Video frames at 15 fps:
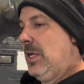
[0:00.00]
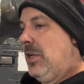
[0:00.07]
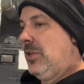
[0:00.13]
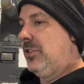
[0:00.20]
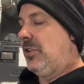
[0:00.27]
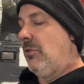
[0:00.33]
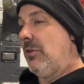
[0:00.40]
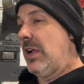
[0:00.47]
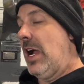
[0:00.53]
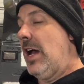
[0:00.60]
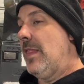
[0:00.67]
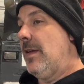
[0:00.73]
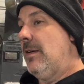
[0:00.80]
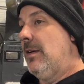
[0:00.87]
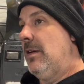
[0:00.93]
So we got
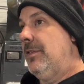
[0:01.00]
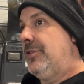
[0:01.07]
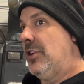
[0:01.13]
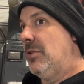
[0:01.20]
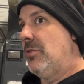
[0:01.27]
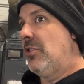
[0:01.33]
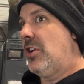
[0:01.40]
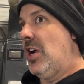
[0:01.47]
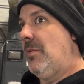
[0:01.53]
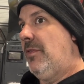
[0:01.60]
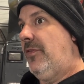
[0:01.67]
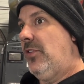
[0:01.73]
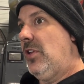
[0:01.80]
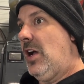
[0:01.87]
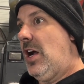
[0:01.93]
the turbo coming
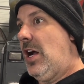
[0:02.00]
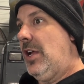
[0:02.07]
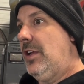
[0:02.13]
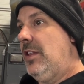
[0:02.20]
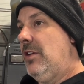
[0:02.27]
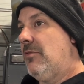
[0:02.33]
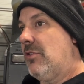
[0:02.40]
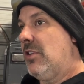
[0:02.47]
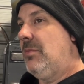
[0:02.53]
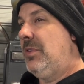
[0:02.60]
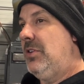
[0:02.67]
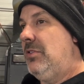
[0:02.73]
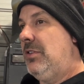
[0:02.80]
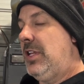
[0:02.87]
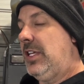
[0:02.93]
for the Honda that we're going to be
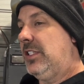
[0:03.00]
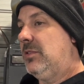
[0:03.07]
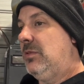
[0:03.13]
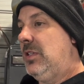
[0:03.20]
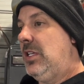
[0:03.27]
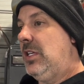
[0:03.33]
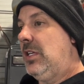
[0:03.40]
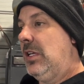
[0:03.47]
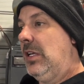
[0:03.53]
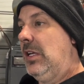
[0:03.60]
doing next week.